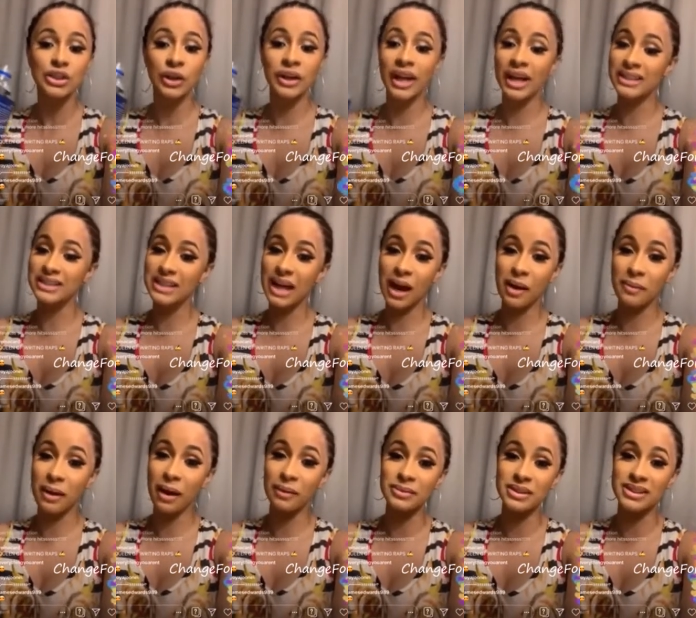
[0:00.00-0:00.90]
So mm-hmm. next
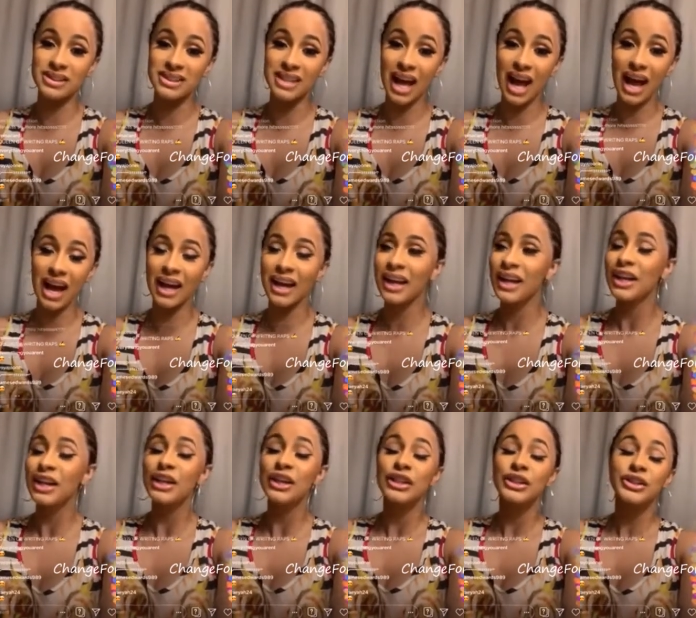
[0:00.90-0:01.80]
time, I'm just yeah. not.
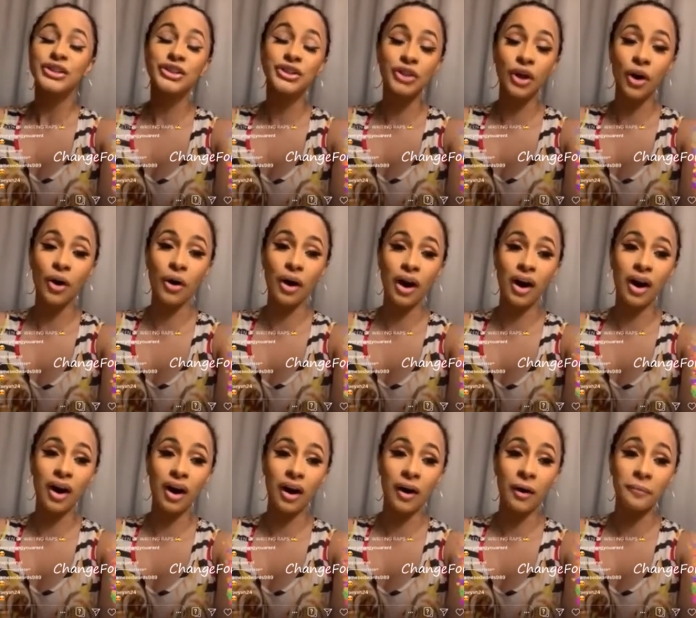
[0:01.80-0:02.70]
So,
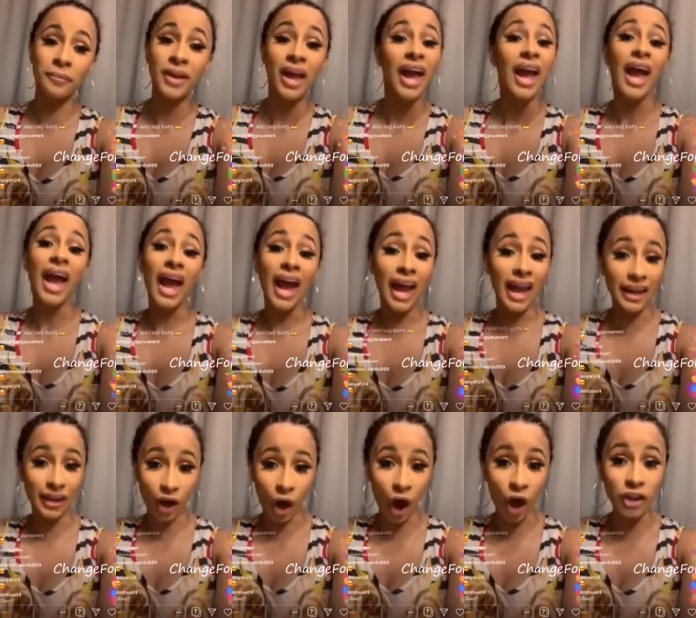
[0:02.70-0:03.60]
um,
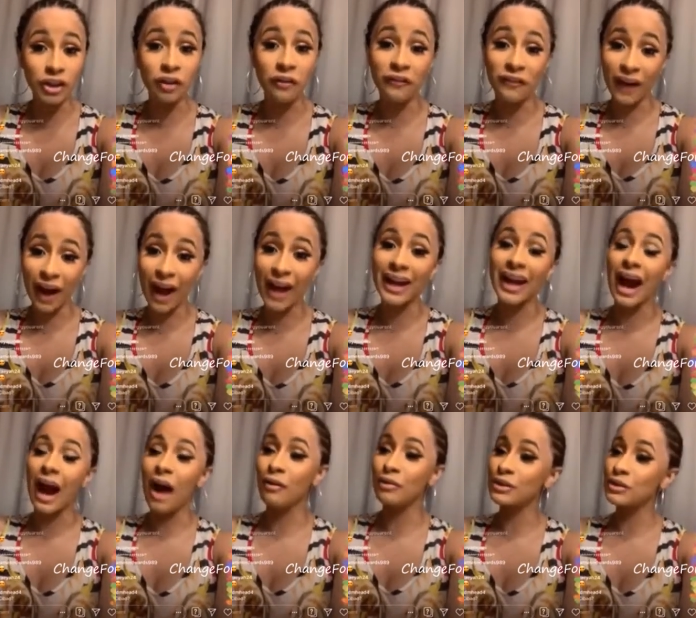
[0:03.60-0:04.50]
and on the
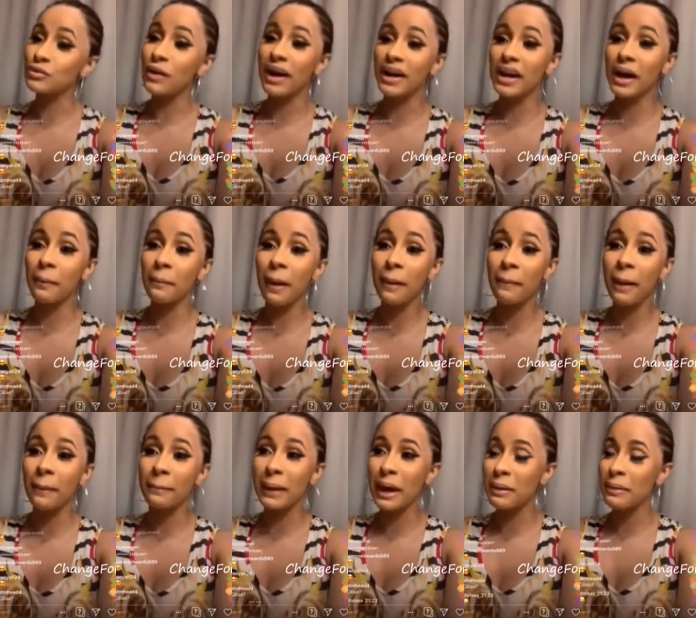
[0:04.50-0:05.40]
flight, I was writing about
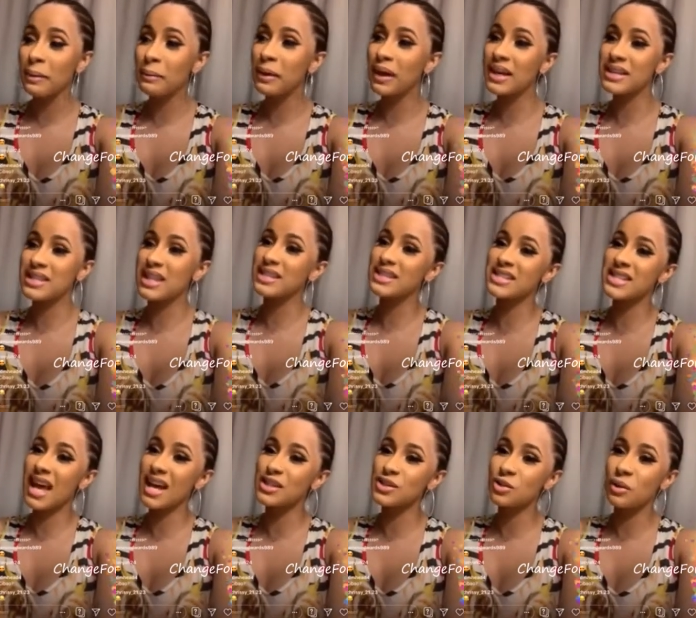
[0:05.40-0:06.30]
my baby because I
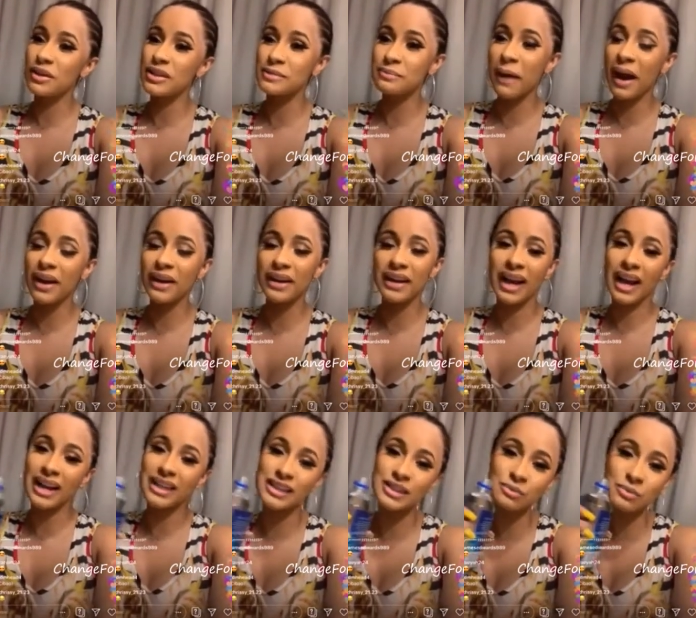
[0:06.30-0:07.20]
just got so inspired.
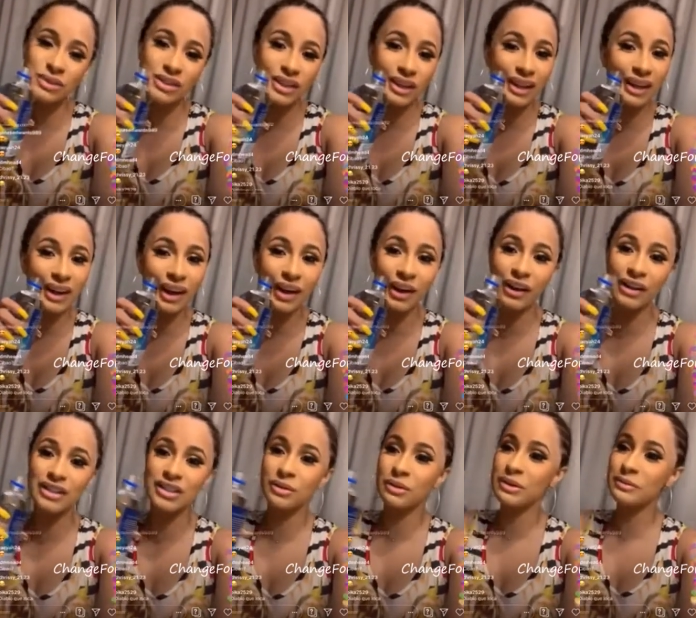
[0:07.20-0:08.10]
Like, I just was looking at her
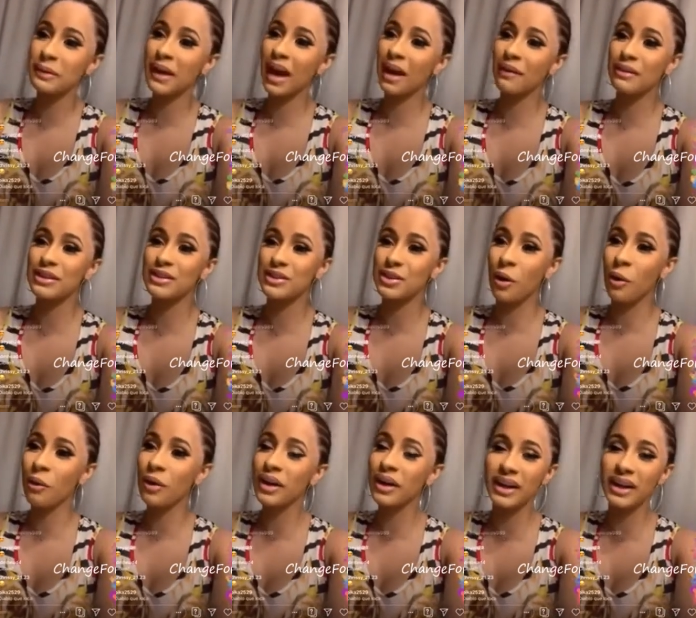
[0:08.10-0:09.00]
and she was behaving
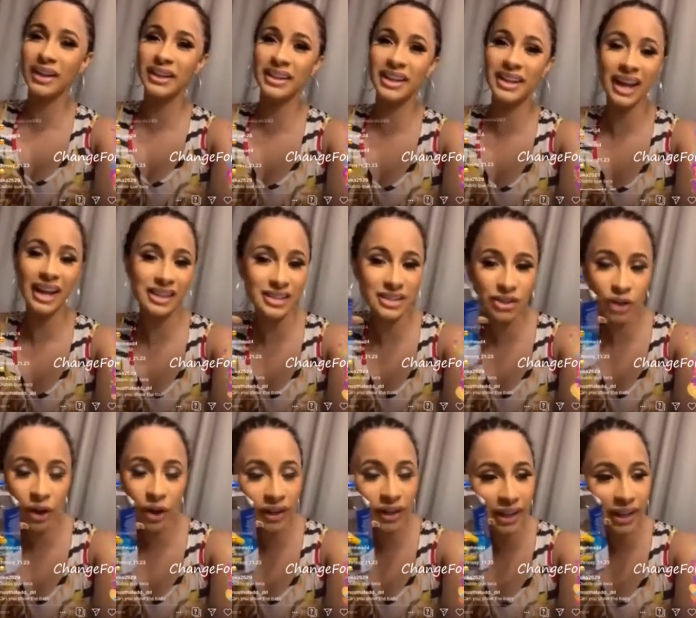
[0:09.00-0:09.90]
so good. And I just
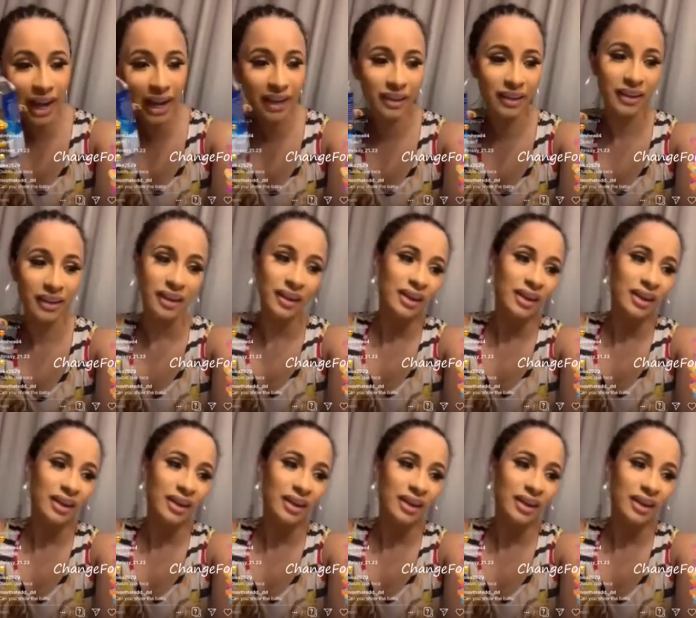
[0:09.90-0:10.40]
started, like,